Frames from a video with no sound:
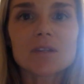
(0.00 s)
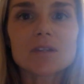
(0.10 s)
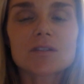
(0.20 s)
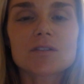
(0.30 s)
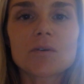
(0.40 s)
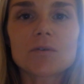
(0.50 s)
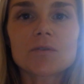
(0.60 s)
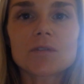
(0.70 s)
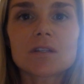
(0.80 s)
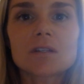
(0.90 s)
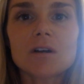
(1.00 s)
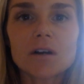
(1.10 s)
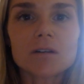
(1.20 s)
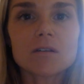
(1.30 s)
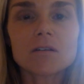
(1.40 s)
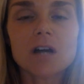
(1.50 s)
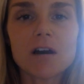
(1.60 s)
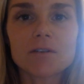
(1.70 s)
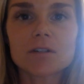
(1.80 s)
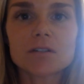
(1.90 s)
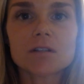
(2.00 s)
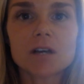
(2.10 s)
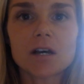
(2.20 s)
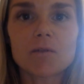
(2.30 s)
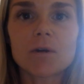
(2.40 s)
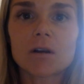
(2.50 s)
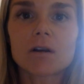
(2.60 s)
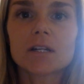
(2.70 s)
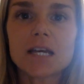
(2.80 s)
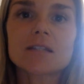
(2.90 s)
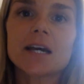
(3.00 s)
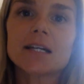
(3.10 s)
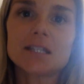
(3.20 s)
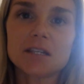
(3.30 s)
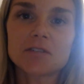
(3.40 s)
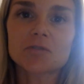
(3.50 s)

So the article covers what are called SITs,